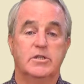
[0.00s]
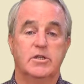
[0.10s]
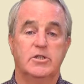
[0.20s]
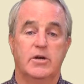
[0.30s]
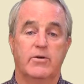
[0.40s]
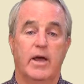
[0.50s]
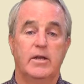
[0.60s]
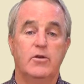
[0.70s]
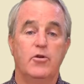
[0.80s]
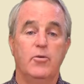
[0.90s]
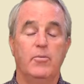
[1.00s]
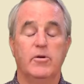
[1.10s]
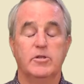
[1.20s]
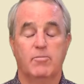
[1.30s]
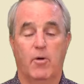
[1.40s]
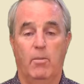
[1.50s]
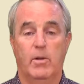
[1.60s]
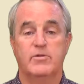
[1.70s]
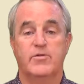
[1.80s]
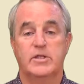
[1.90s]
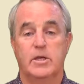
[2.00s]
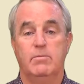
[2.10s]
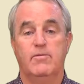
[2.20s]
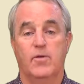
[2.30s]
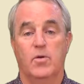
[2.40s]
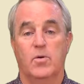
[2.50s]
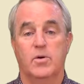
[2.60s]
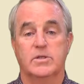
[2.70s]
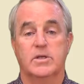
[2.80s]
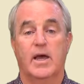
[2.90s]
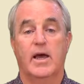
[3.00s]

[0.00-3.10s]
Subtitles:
can generate numerous problems for timber floors,